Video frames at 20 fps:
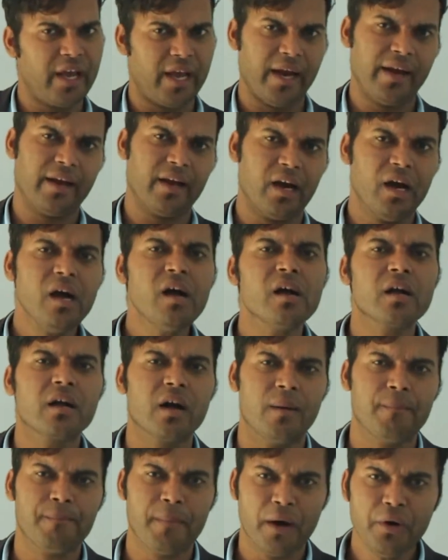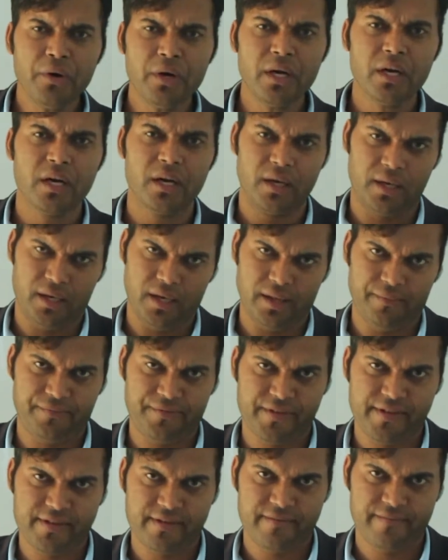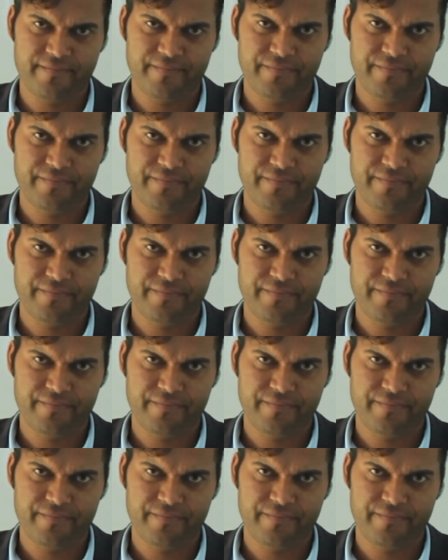and a compound leaves,